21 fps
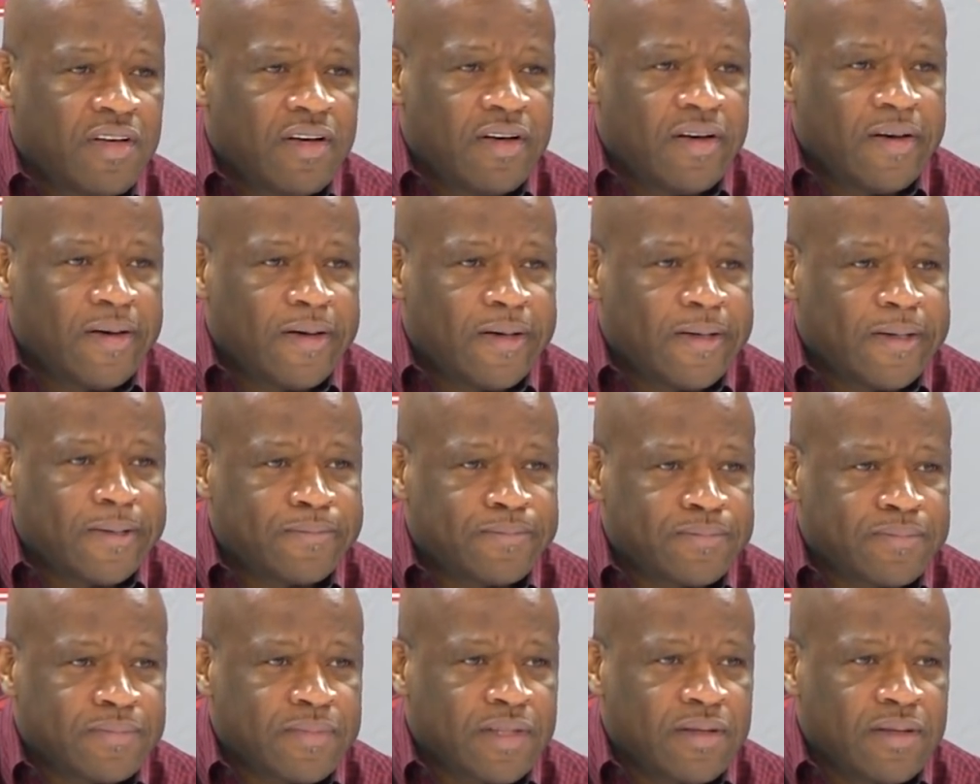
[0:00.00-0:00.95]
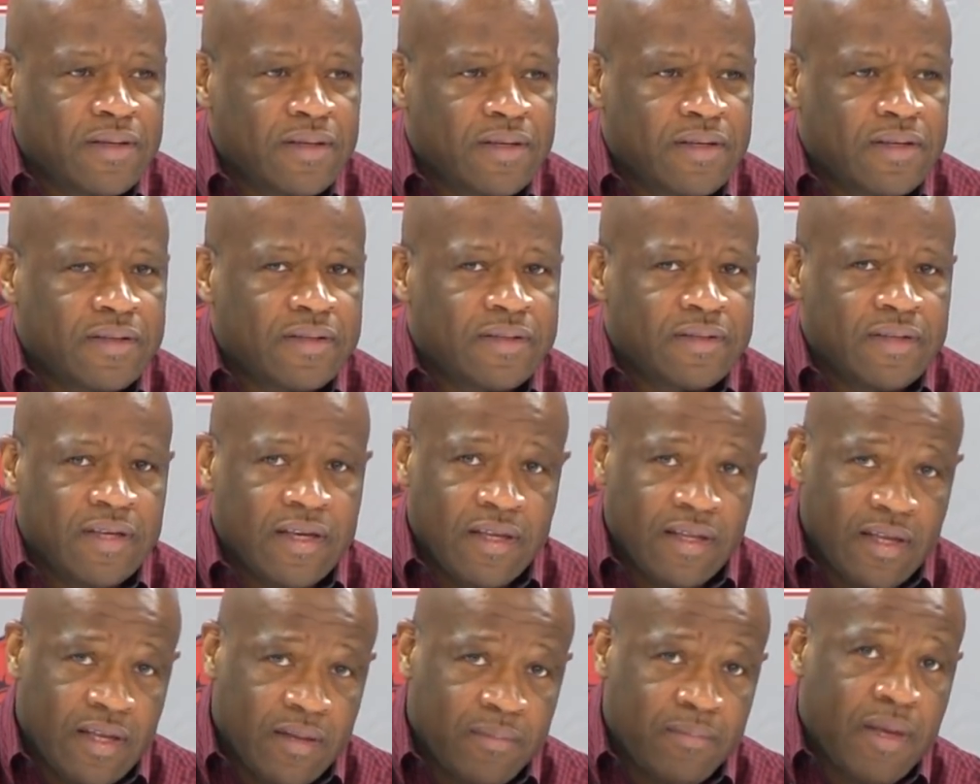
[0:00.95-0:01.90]

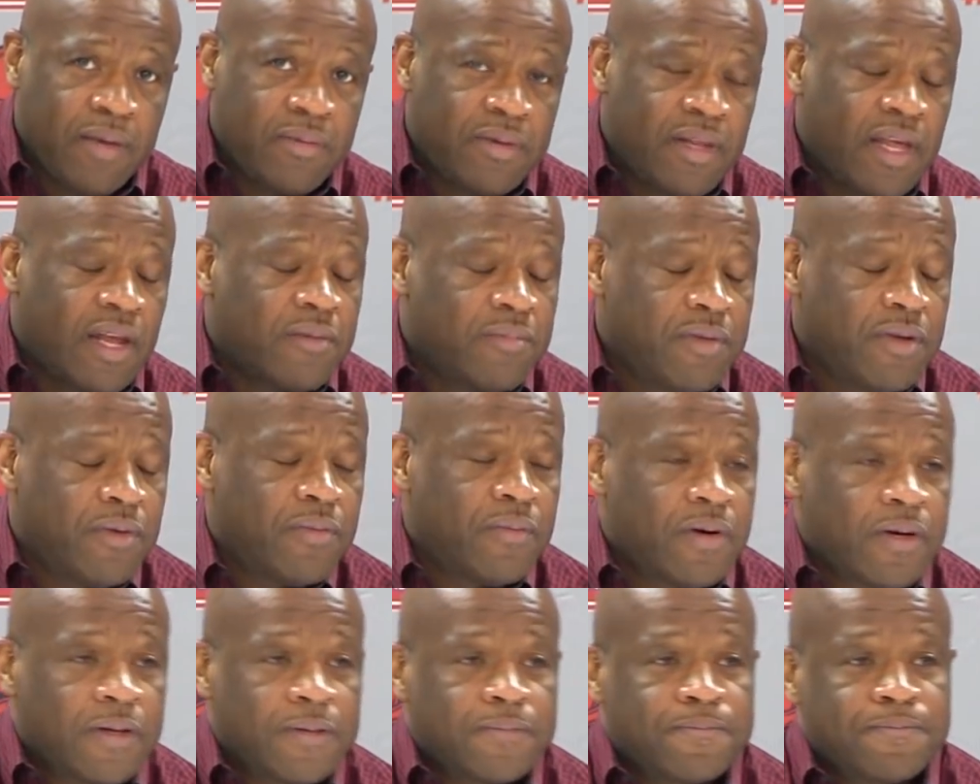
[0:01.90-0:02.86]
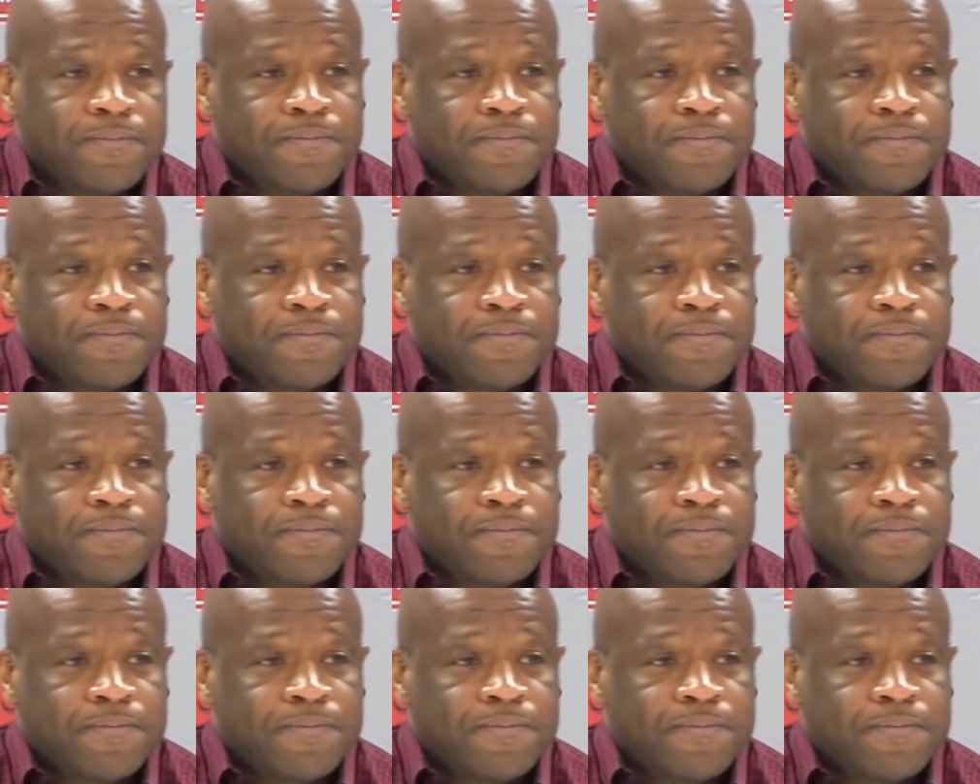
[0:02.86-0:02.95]
And maybe that'll be one.